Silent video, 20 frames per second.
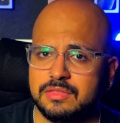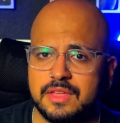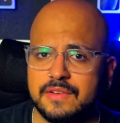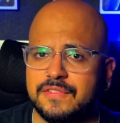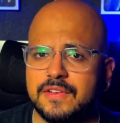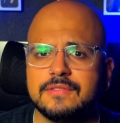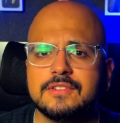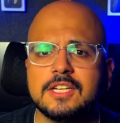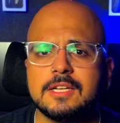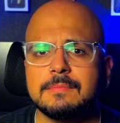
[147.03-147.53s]
The
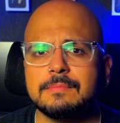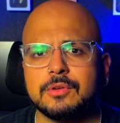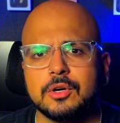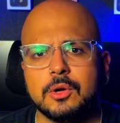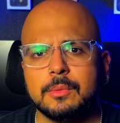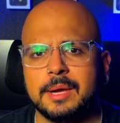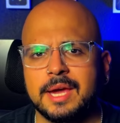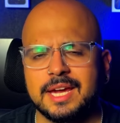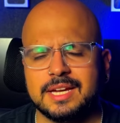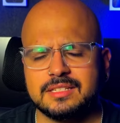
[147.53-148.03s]
fifteen
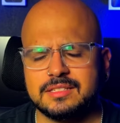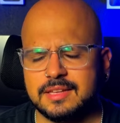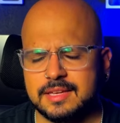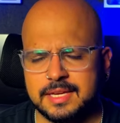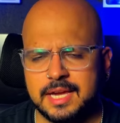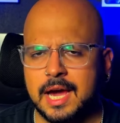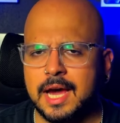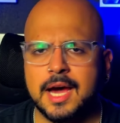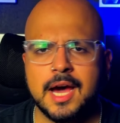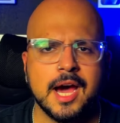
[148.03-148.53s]
Pro Max
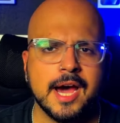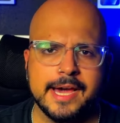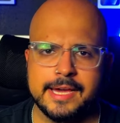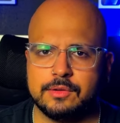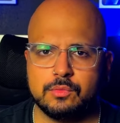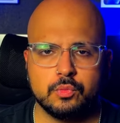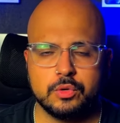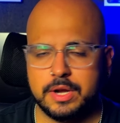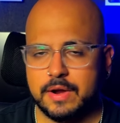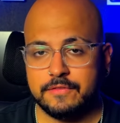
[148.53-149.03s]
got
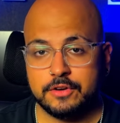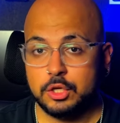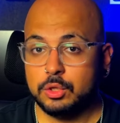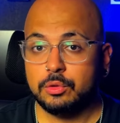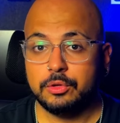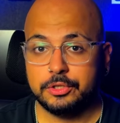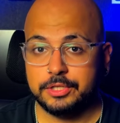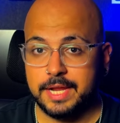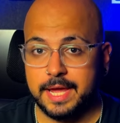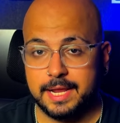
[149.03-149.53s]
hot whenever you
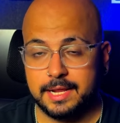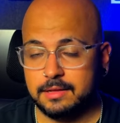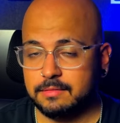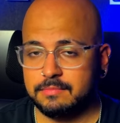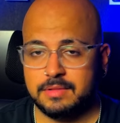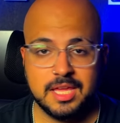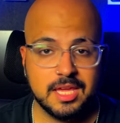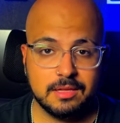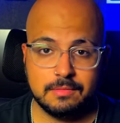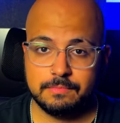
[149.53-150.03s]
looked at it.
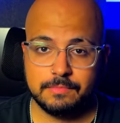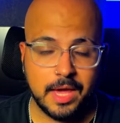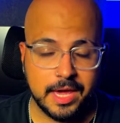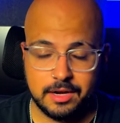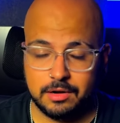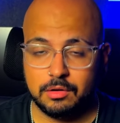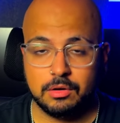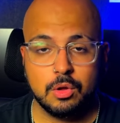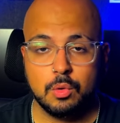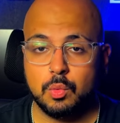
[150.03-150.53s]
It I
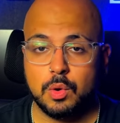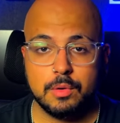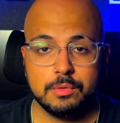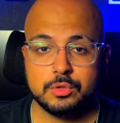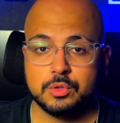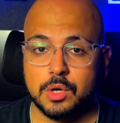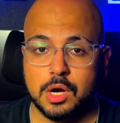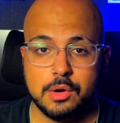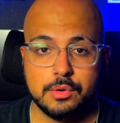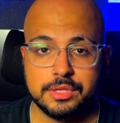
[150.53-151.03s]
don't know what
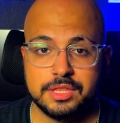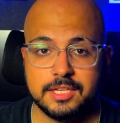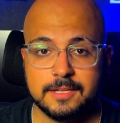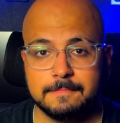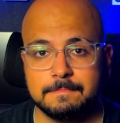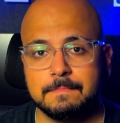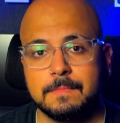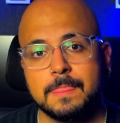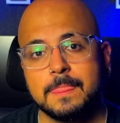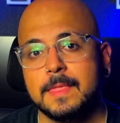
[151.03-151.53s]
was wrong with
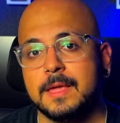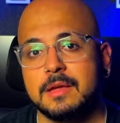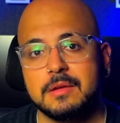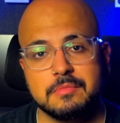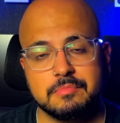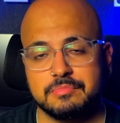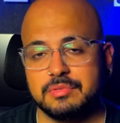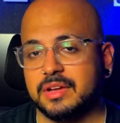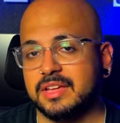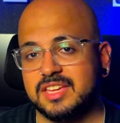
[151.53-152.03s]
it,
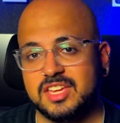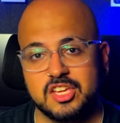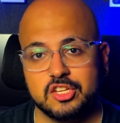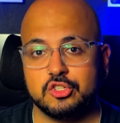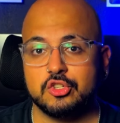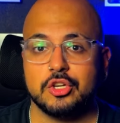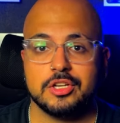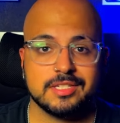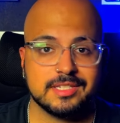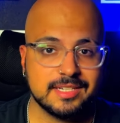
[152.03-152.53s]
but it
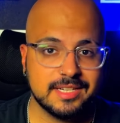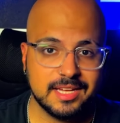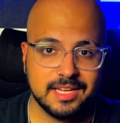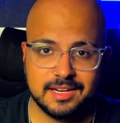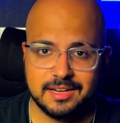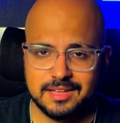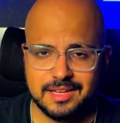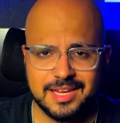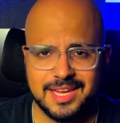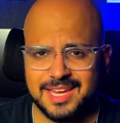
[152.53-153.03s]
just
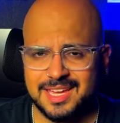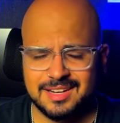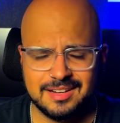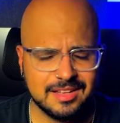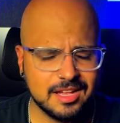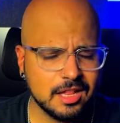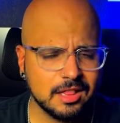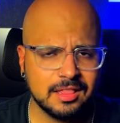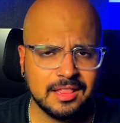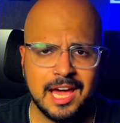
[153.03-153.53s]
did. And
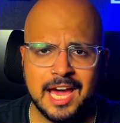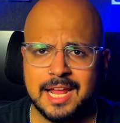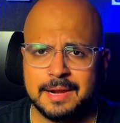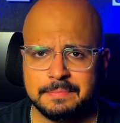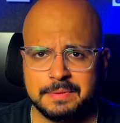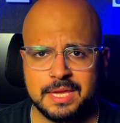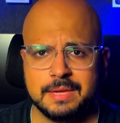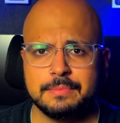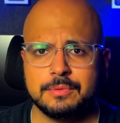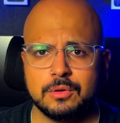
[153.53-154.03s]
a lot of
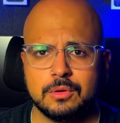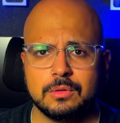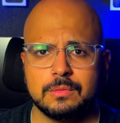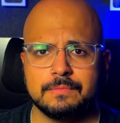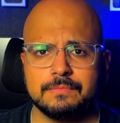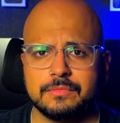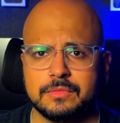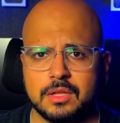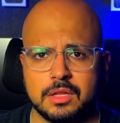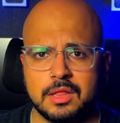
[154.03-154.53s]
people,
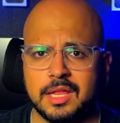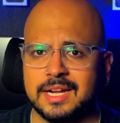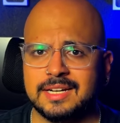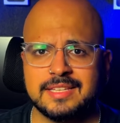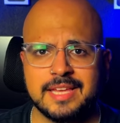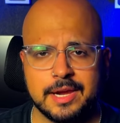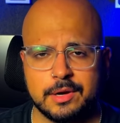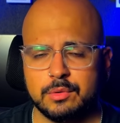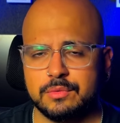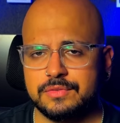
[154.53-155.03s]
a lot of
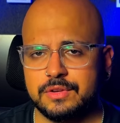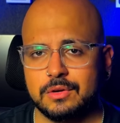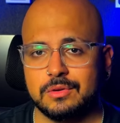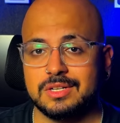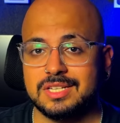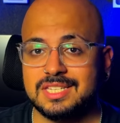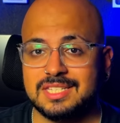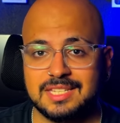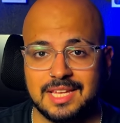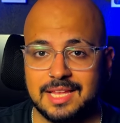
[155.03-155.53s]
tech
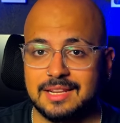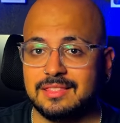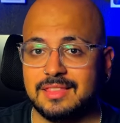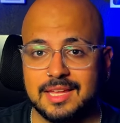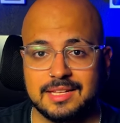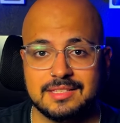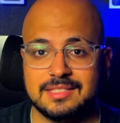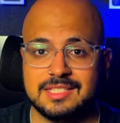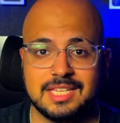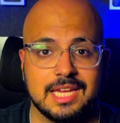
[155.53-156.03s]
reviewers said
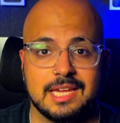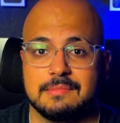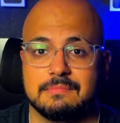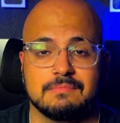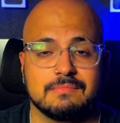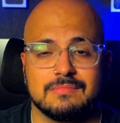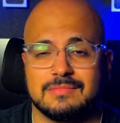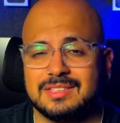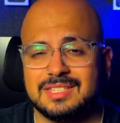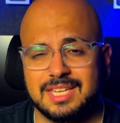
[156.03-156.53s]
that
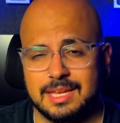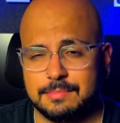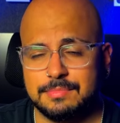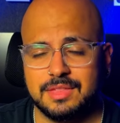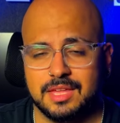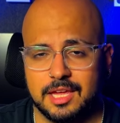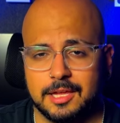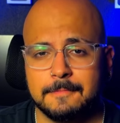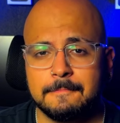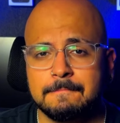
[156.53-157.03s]
same, same
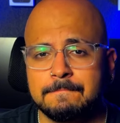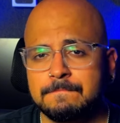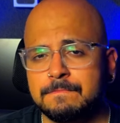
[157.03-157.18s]
thing.